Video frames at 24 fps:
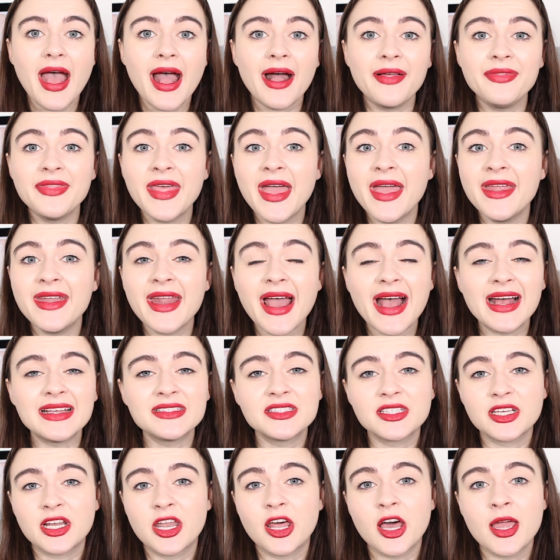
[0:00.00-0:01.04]
And then
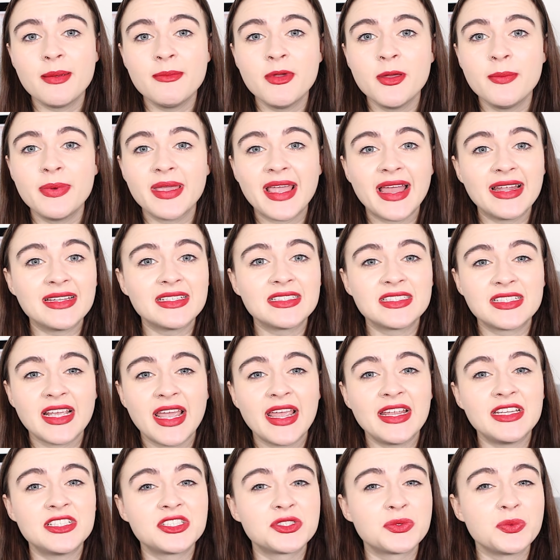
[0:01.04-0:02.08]
as the climate began to
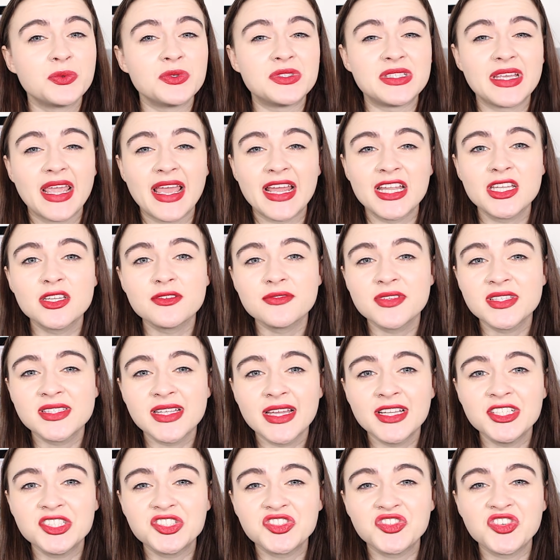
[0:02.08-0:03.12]
change towards the end of the
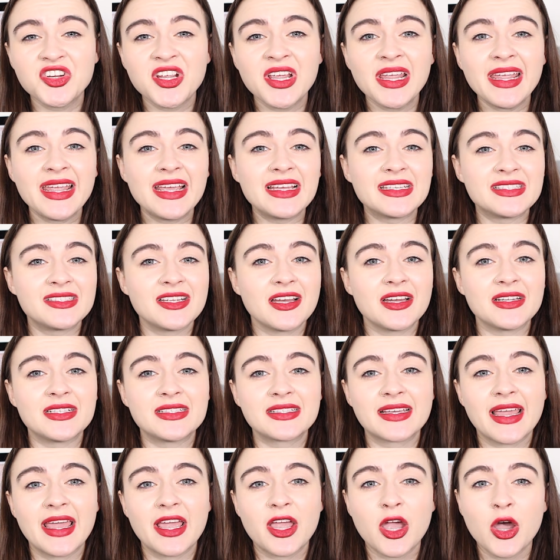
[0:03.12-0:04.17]
century, it started
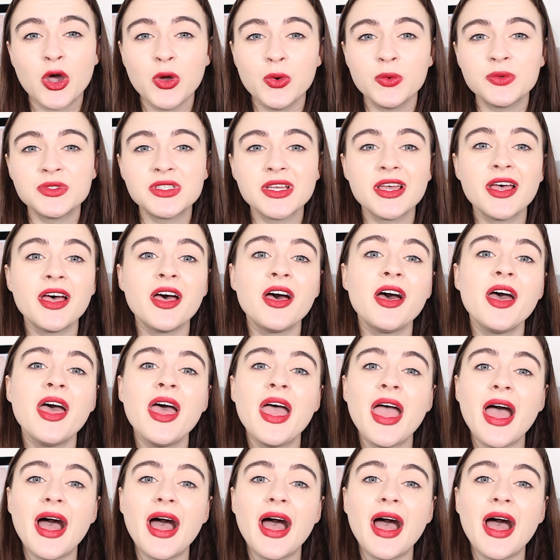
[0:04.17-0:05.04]
to get colder,